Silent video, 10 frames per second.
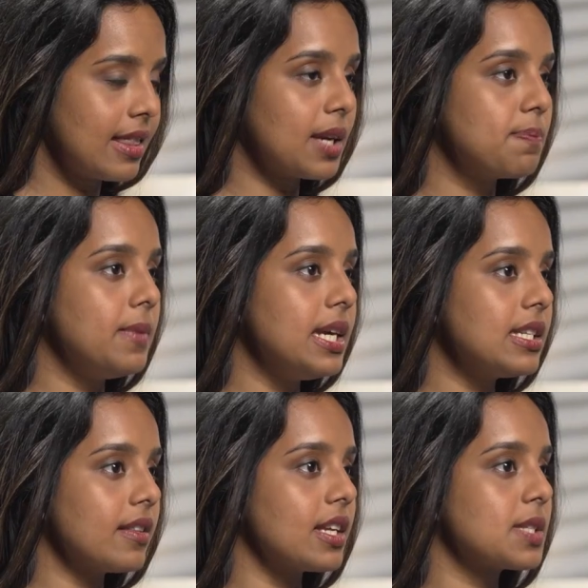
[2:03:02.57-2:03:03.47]
that meet
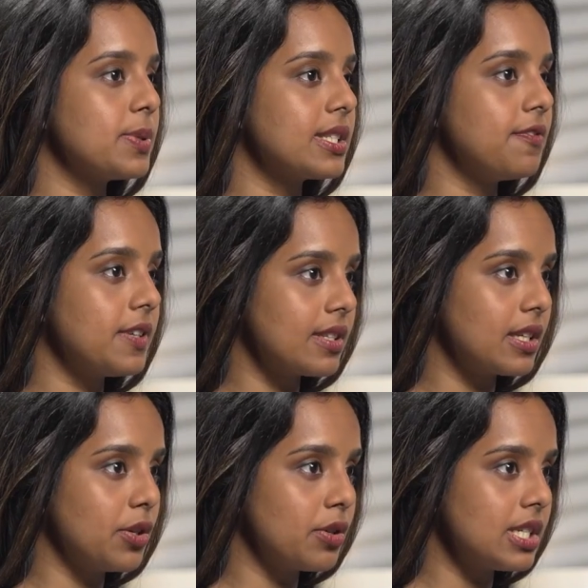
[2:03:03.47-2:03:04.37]
their specific
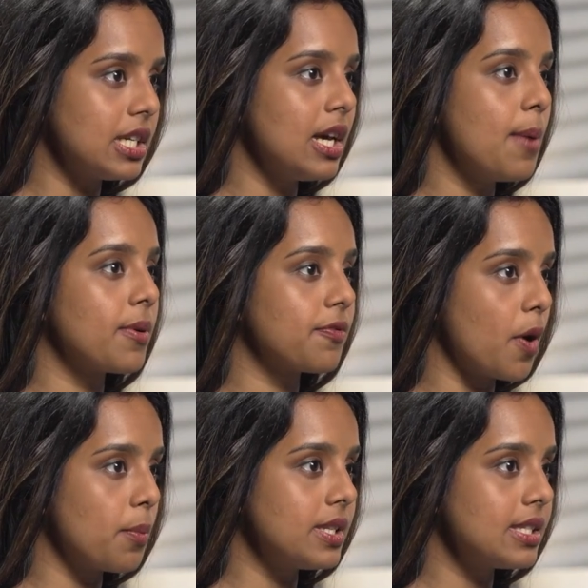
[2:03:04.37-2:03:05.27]
security,
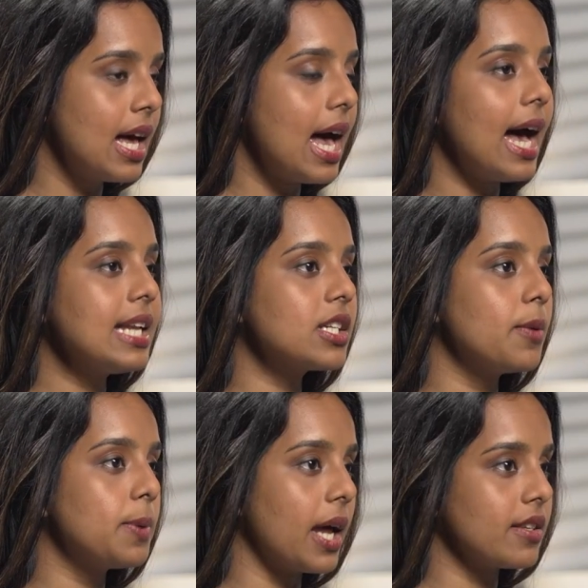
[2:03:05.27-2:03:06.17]
performance, and
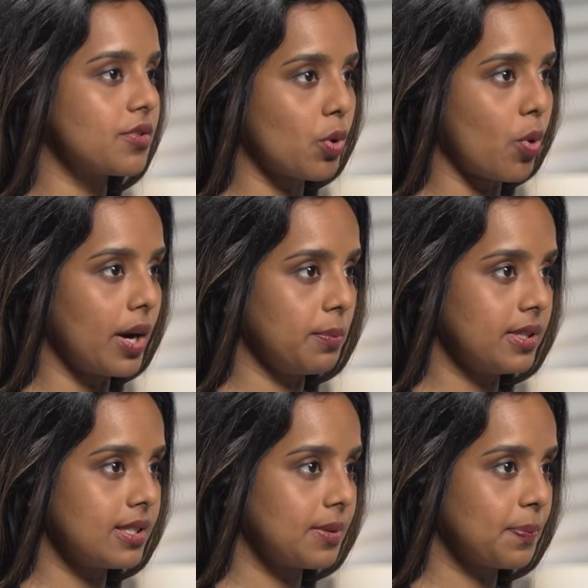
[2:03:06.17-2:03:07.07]
compliance
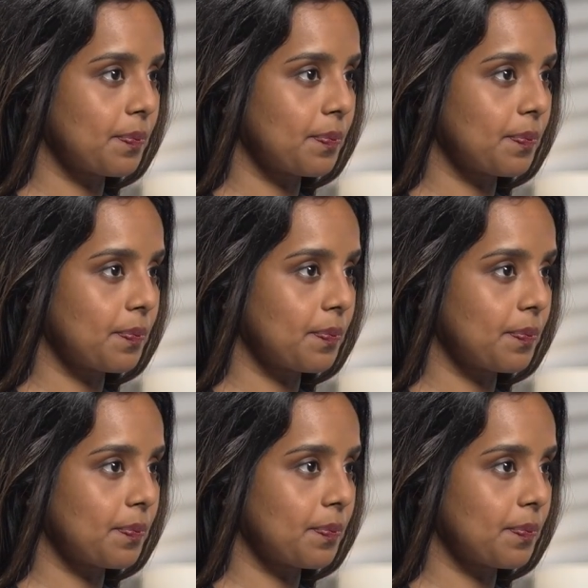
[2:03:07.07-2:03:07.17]
requirements.